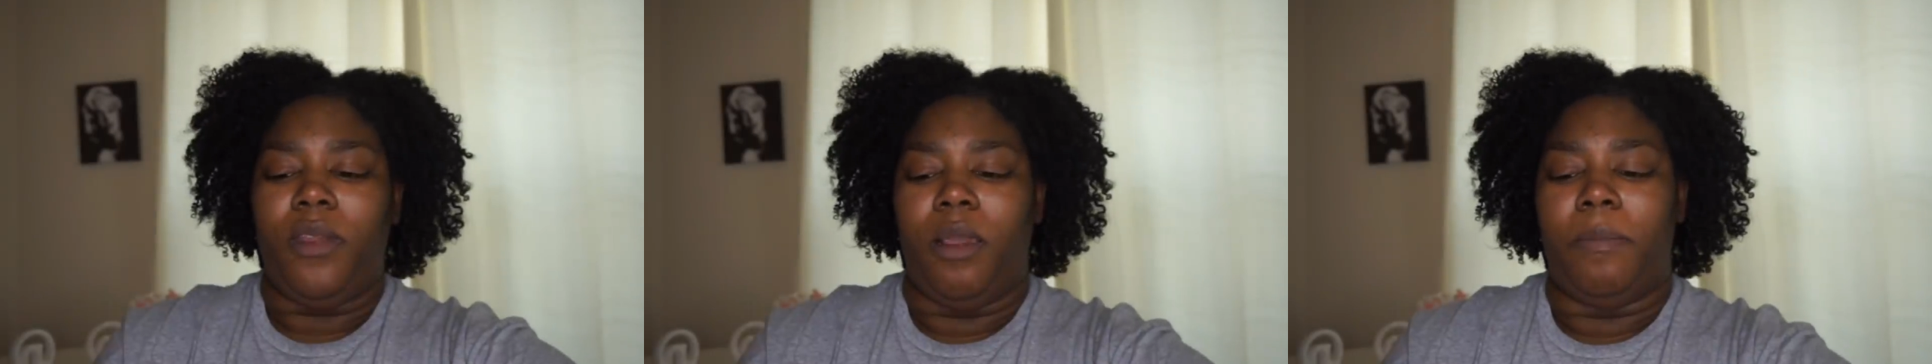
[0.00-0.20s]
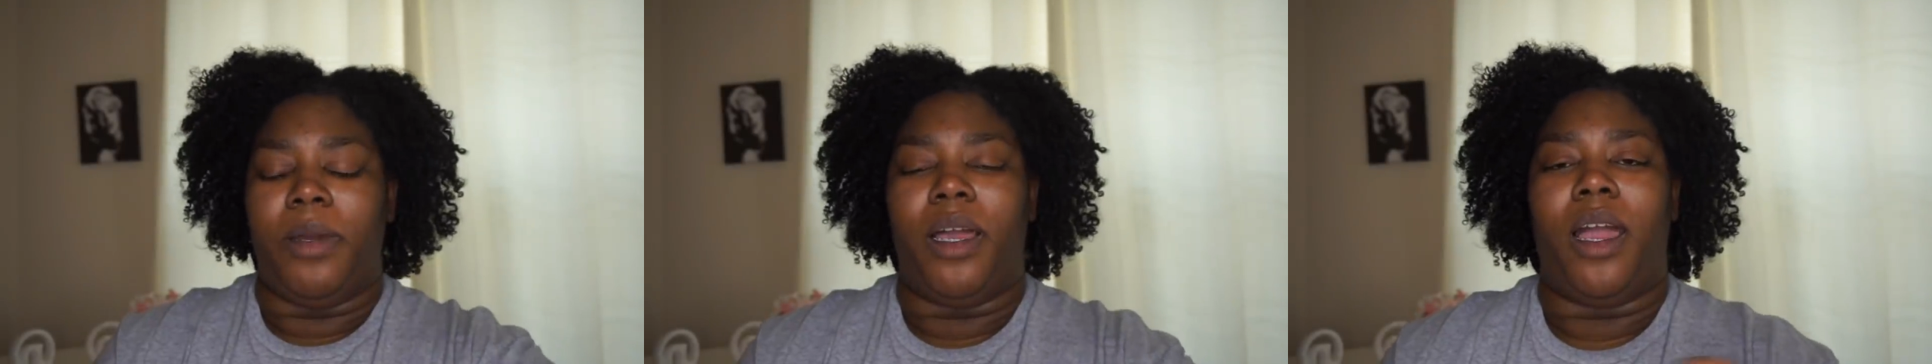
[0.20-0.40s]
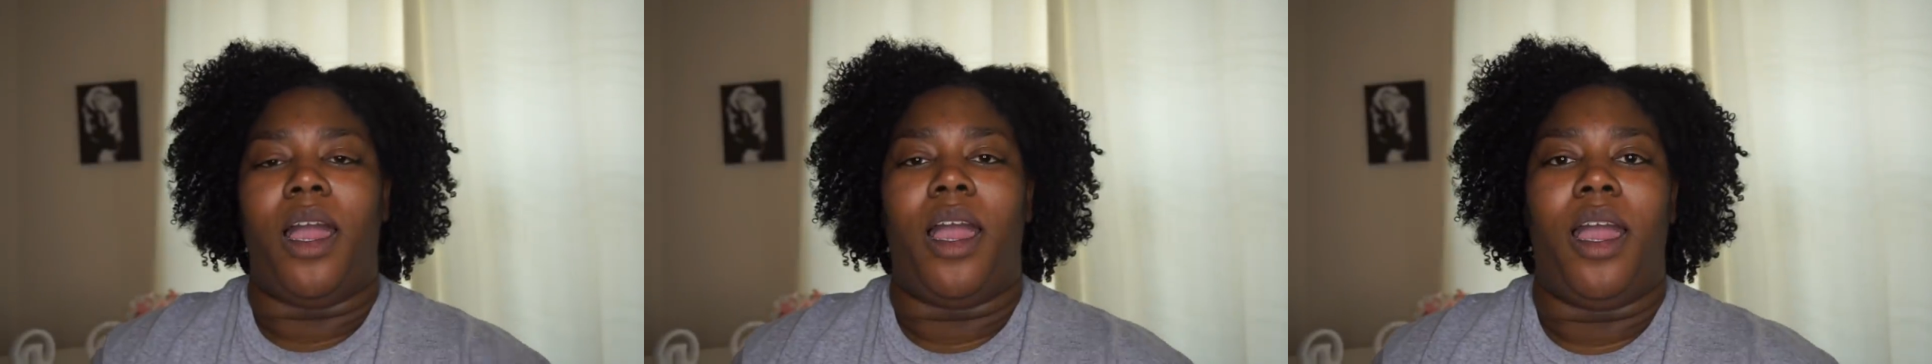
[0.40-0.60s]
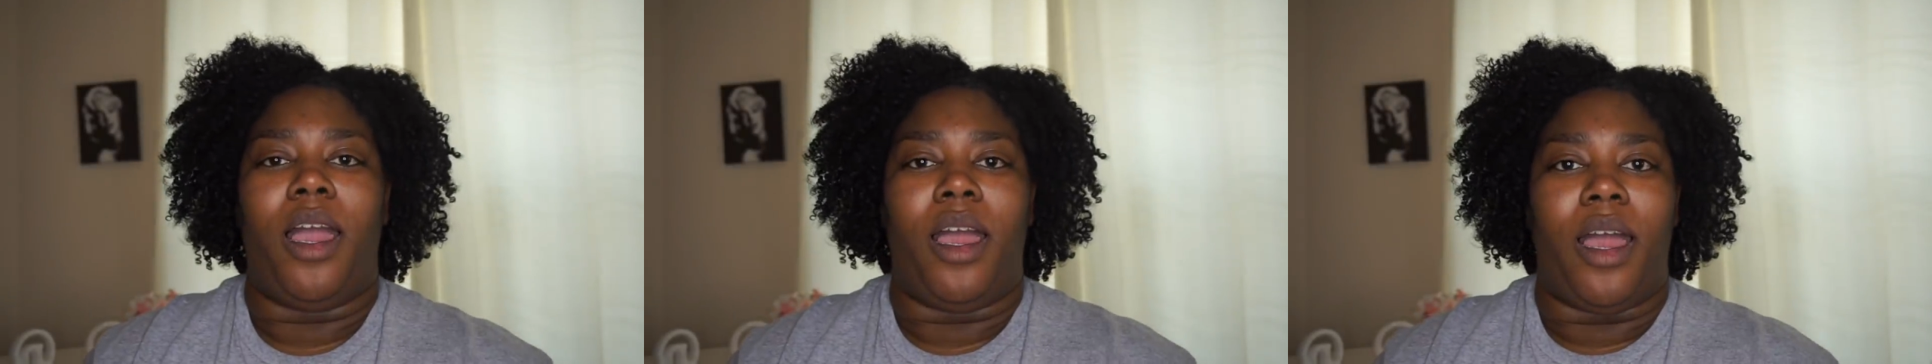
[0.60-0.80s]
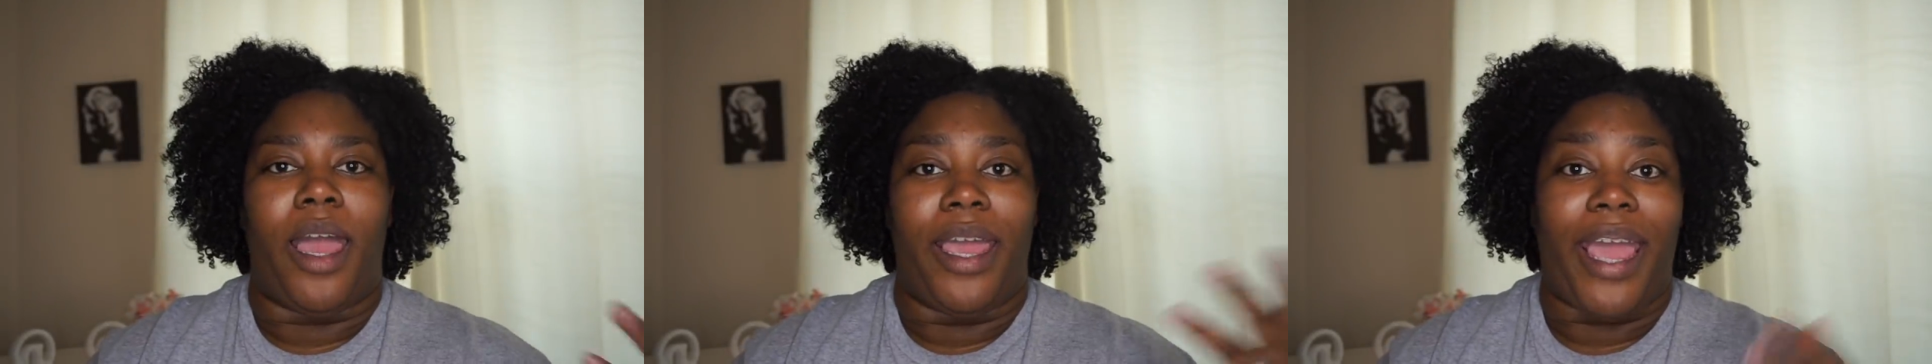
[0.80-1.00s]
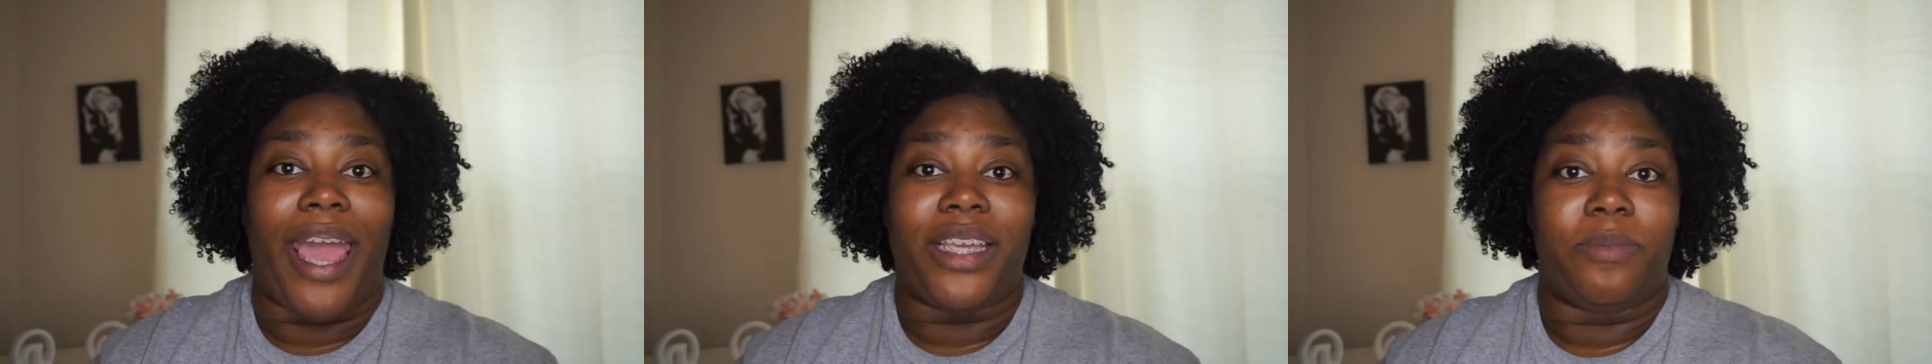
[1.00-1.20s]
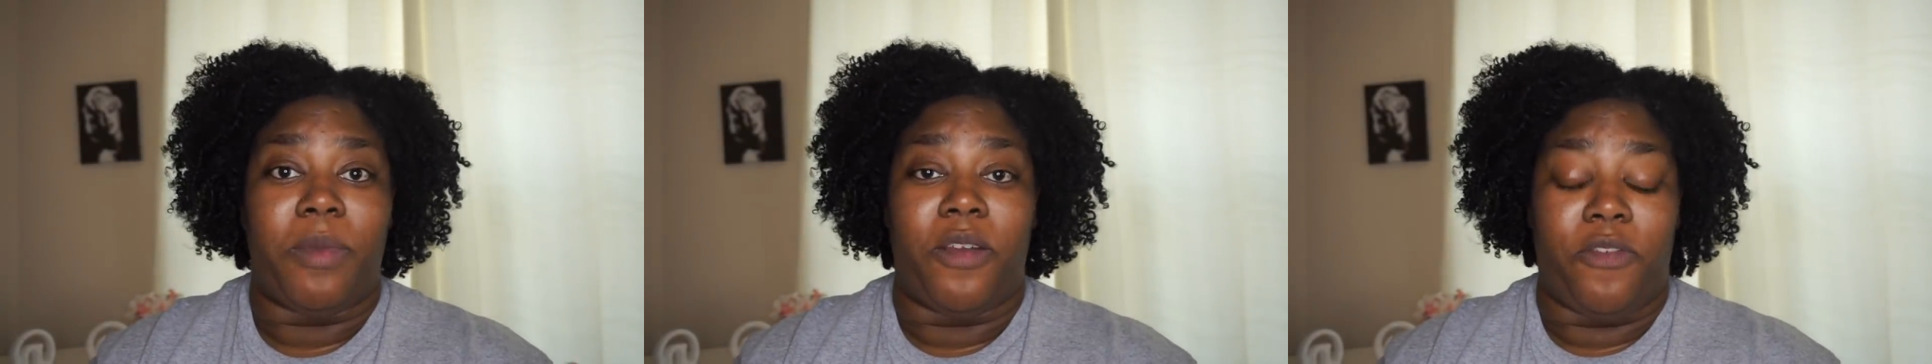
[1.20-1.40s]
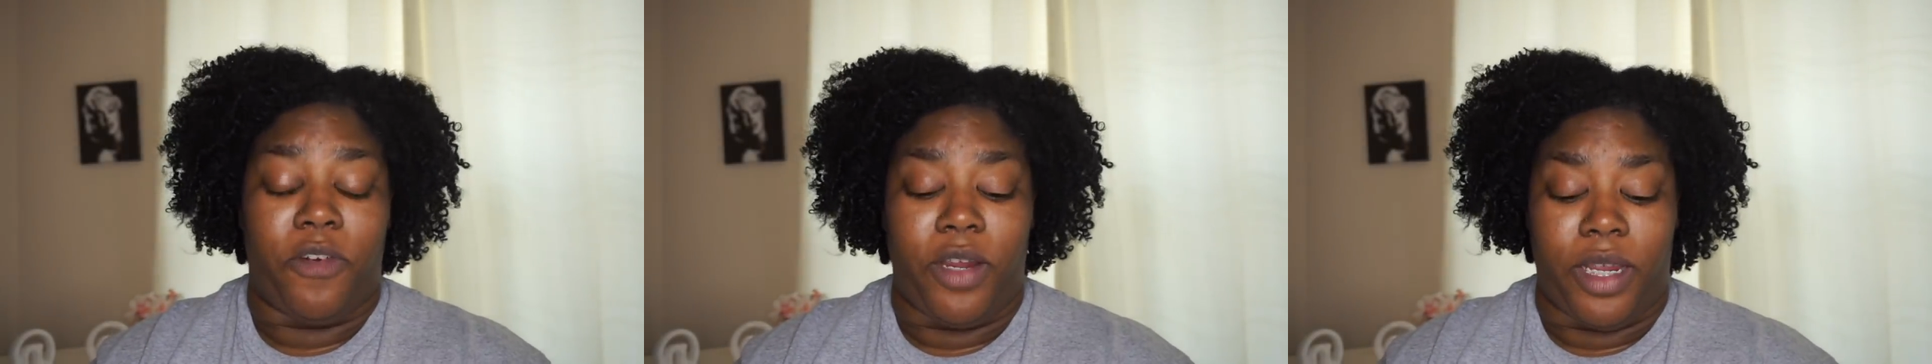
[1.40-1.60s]
but I asked
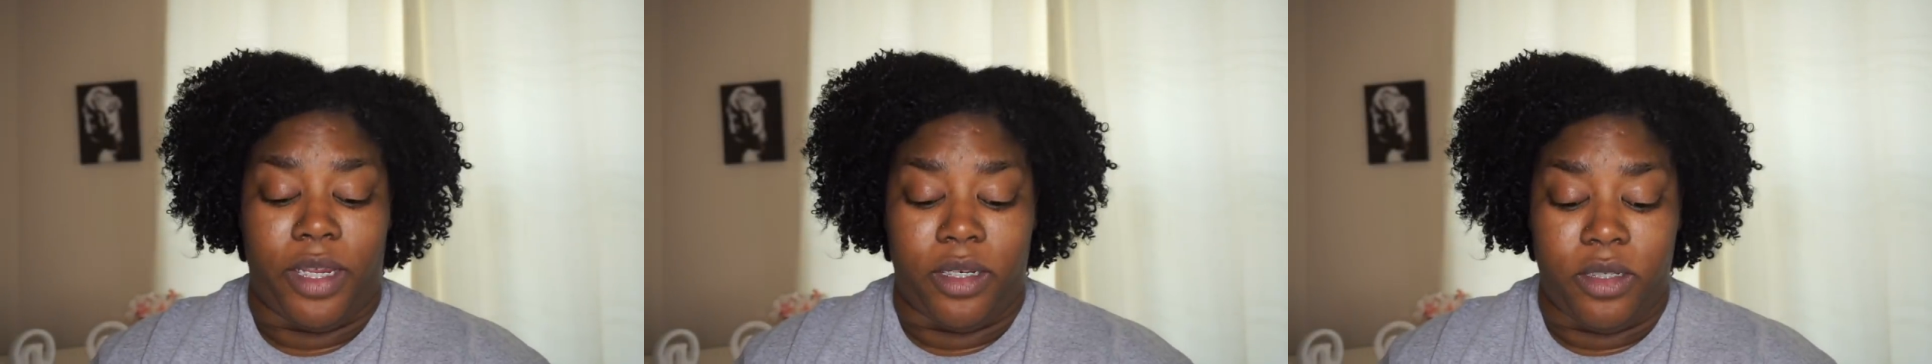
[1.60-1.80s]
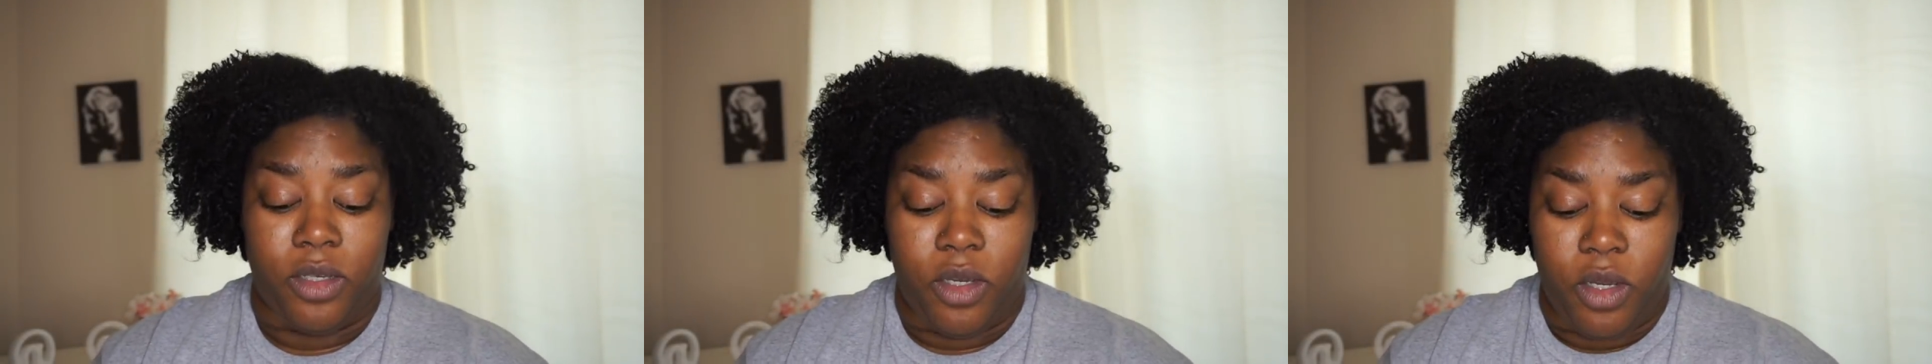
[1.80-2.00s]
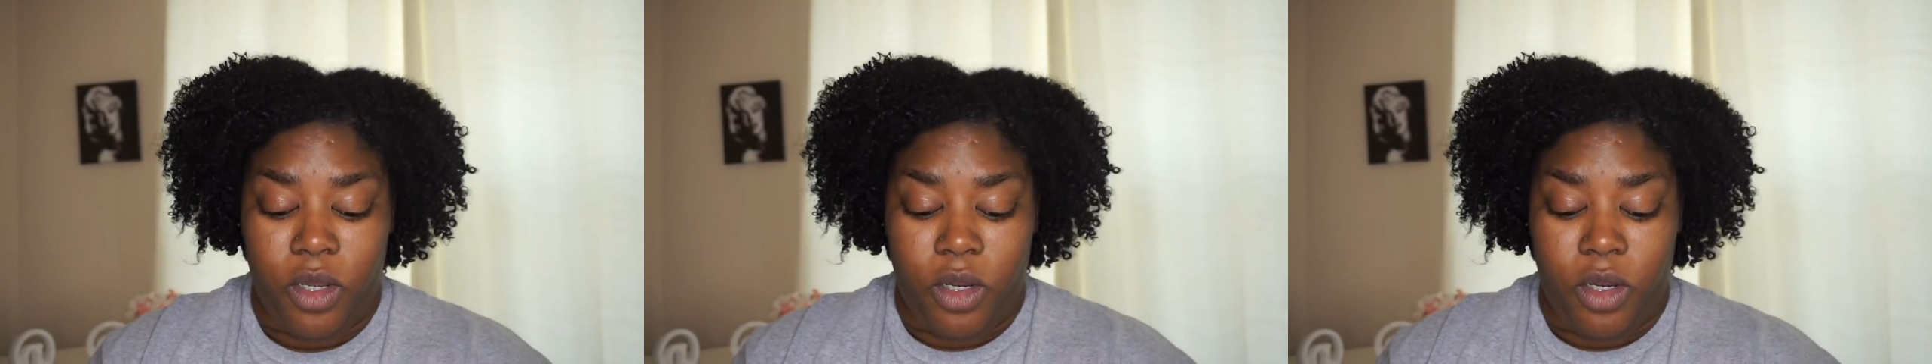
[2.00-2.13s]
my friend